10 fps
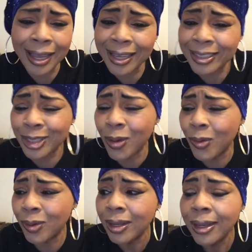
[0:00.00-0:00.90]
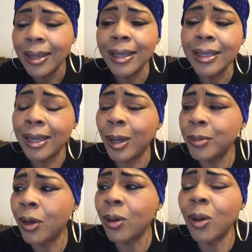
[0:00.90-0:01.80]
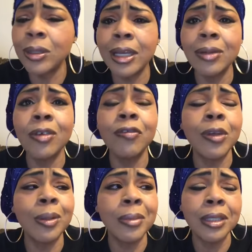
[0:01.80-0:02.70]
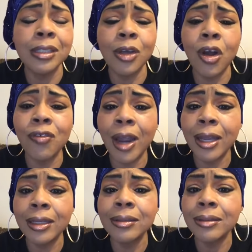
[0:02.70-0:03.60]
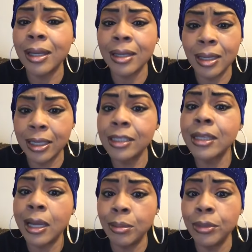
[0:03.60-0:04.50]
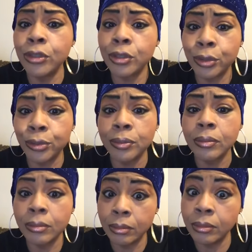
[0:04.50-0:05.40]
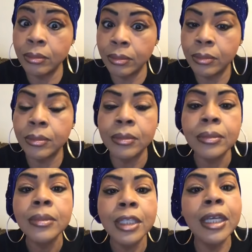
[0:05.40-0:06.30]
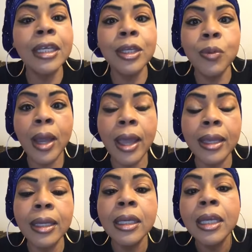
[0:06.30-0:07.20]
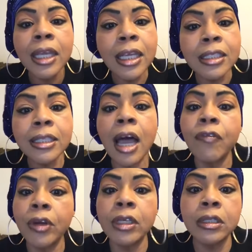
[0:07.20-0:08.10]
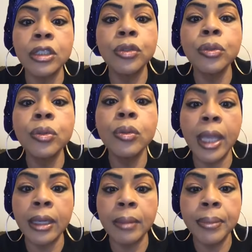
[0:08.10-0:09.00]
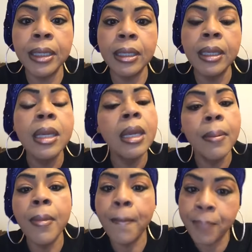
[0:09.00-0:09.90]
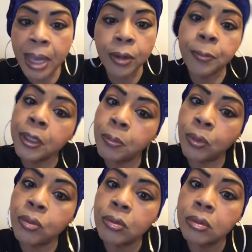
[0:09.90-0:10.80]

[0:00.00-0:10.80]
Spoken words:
I don't. Yep, y'all caught that on film and it's all right. I got that side of me too. Anyway, it's time for us to do and to be better people.